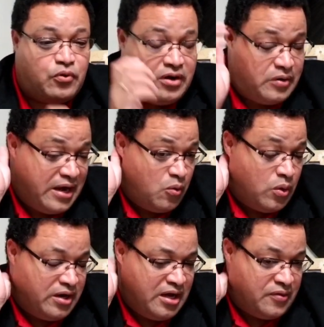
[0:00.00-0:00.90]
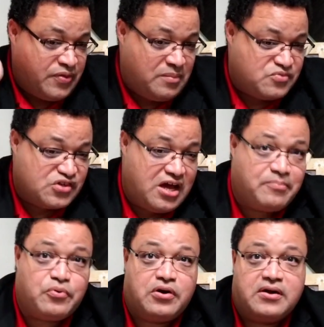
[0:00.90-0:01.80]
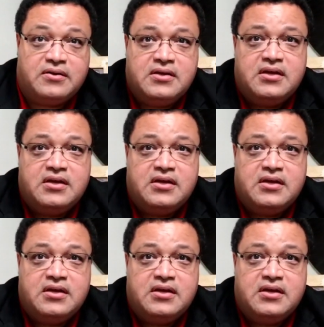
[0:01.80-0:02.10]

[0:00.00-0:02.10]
or a thumbs up, or